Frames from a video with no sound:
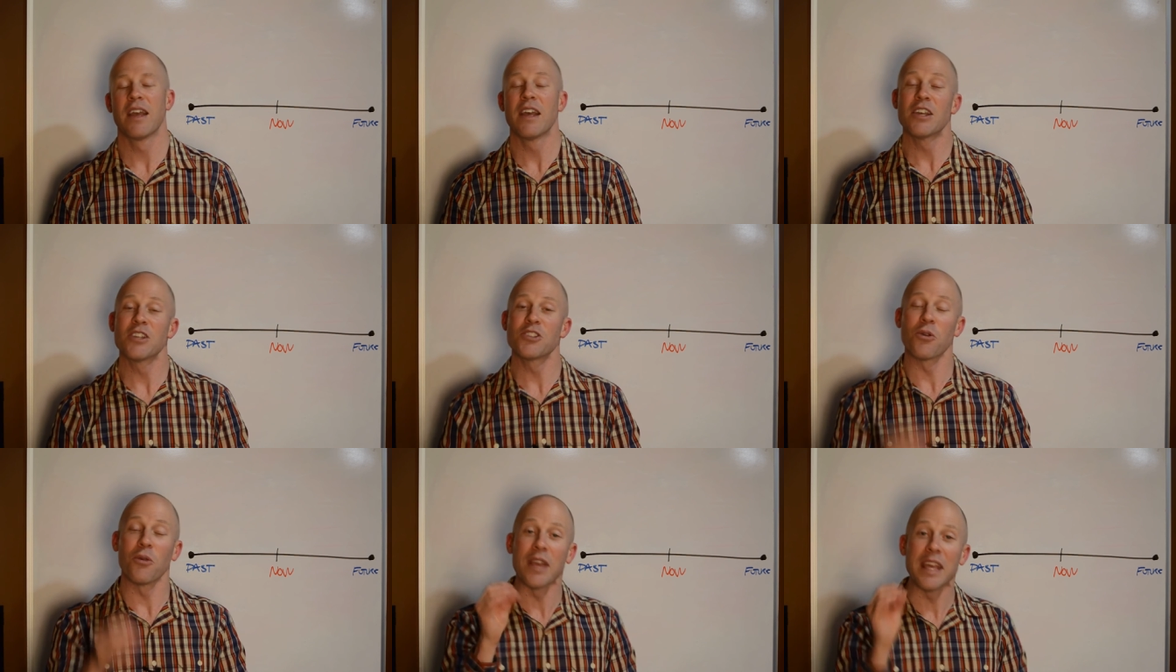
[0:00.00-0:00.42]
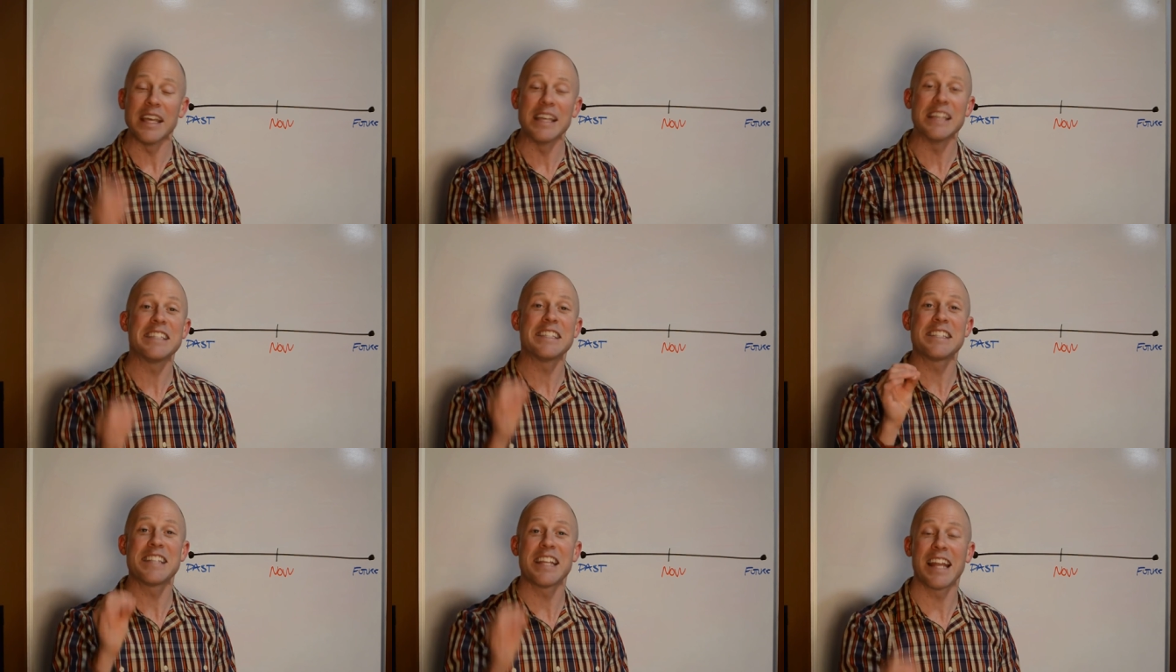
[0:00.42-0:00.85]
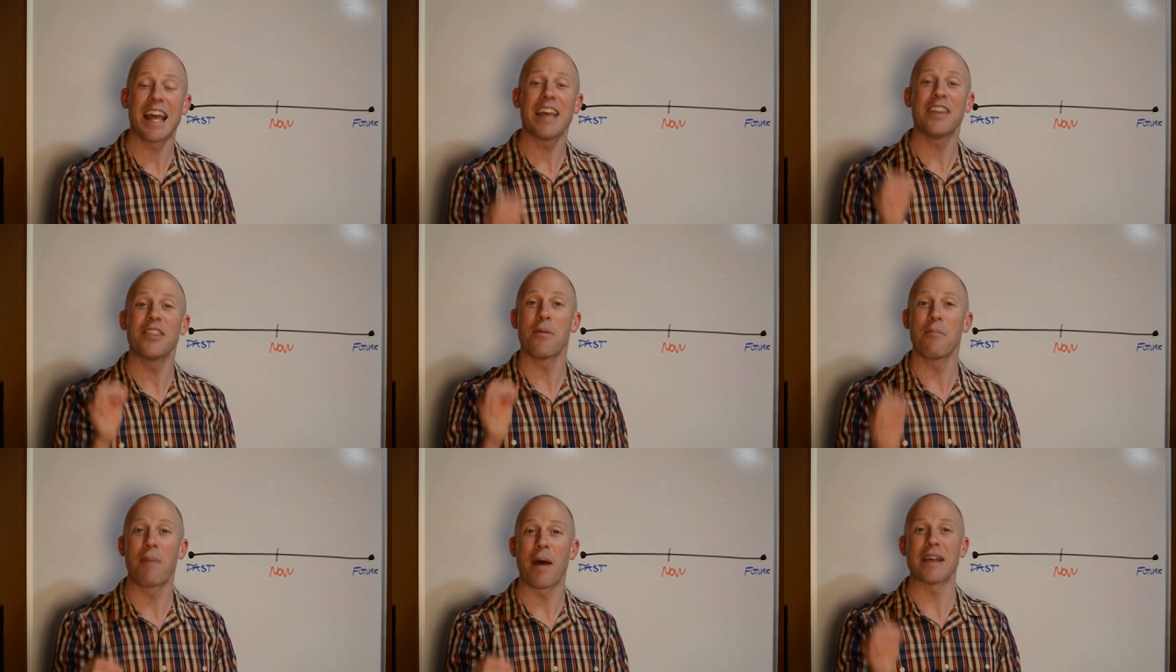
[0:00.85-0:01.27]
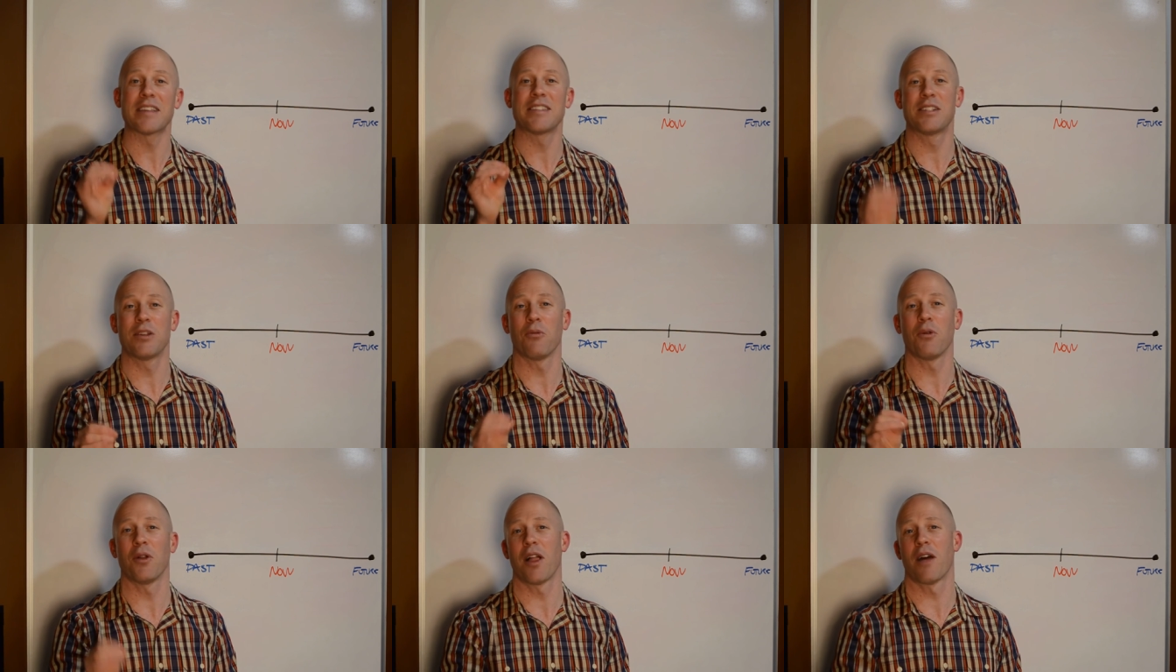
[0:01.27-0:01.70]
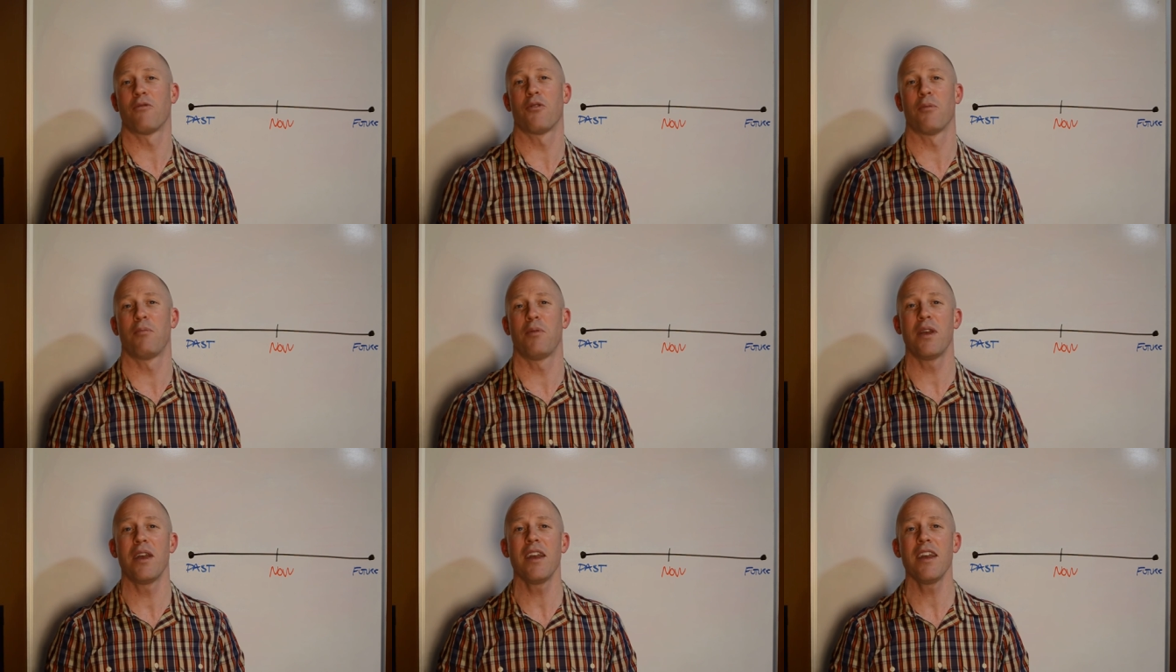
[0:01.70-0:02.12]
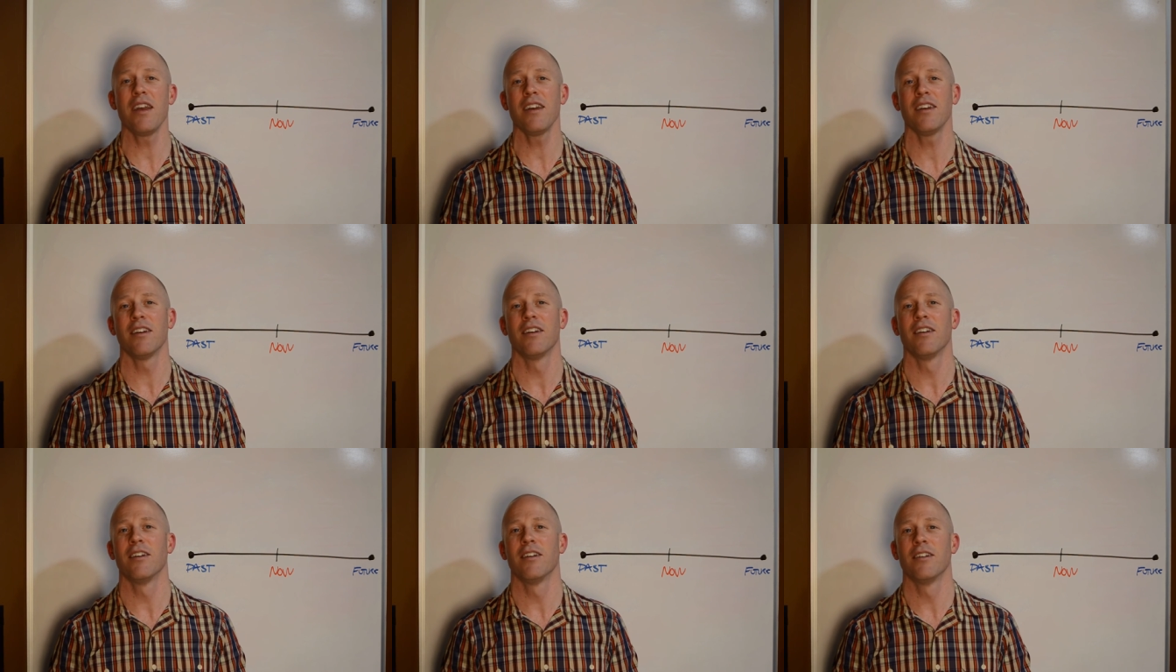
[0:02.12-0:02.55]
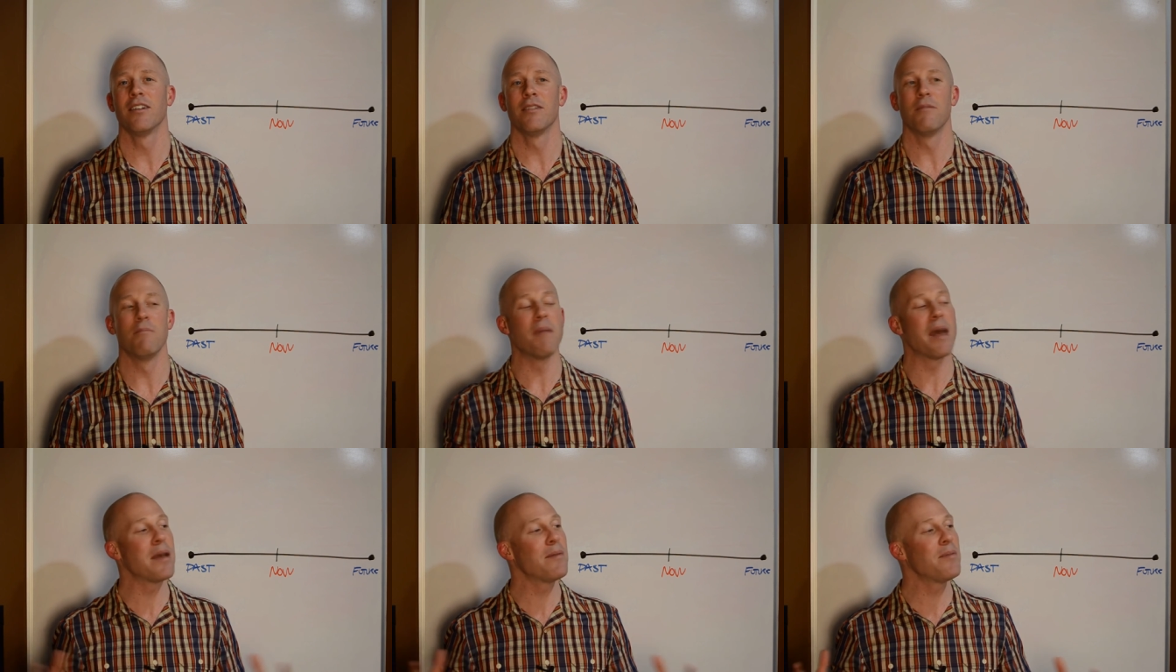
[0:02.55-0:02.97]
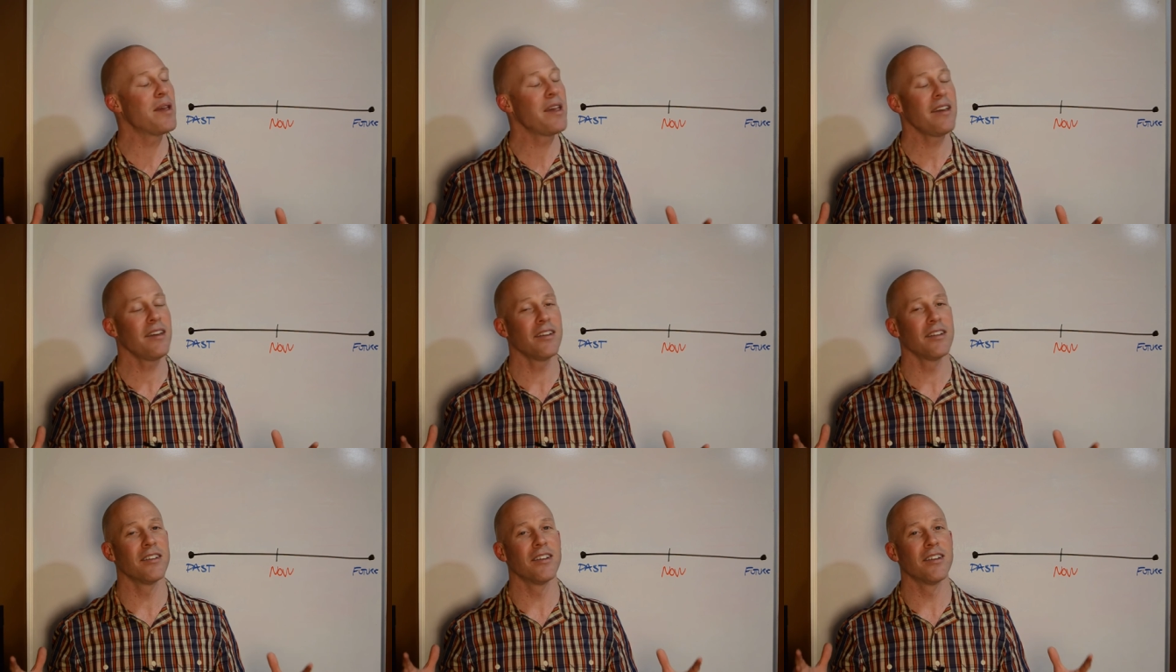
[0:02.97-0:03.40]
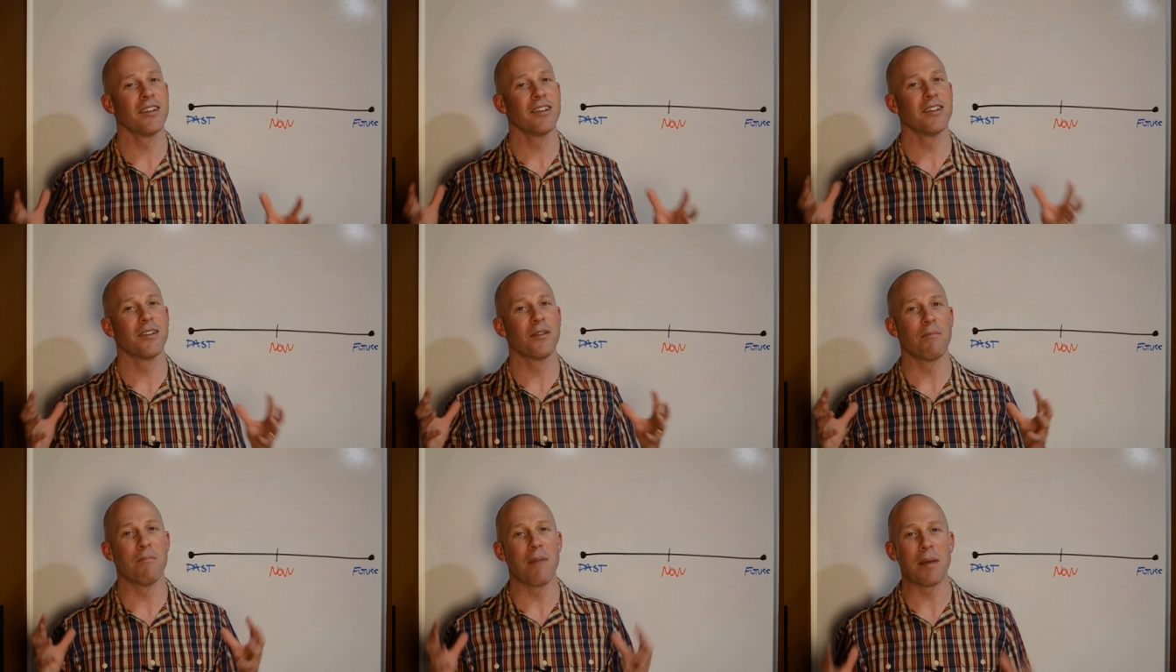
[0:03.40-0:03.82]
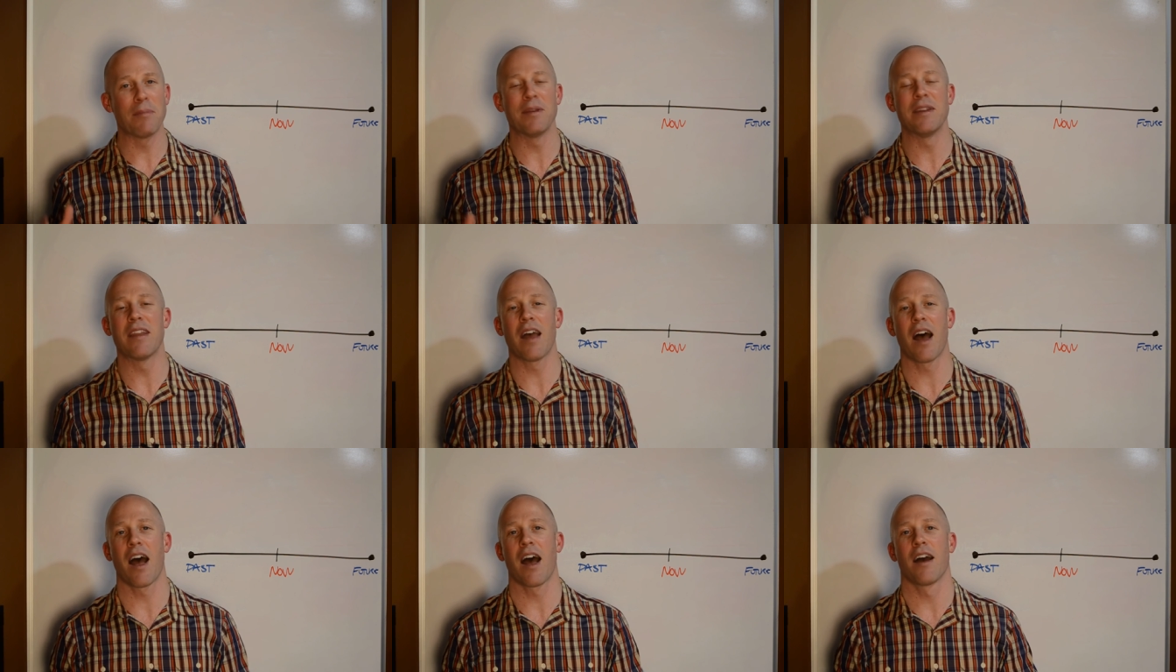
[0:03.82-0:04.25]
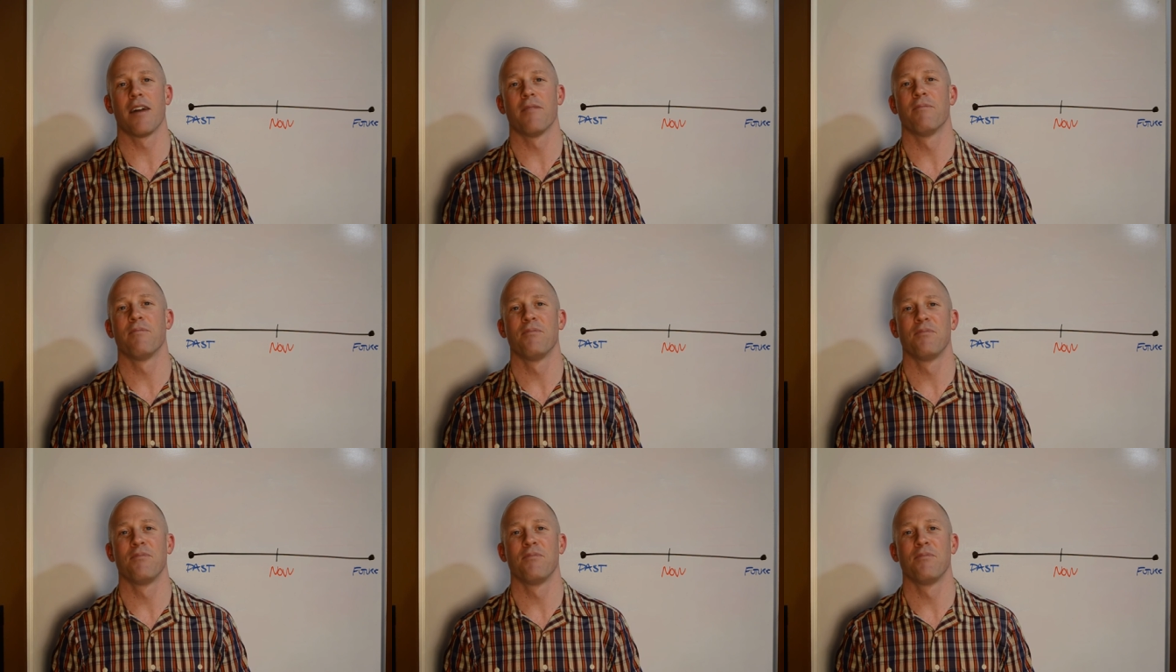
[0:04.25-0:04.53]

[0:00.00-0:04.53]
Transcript: So is today the best it will ever be? Maybe, maybe not.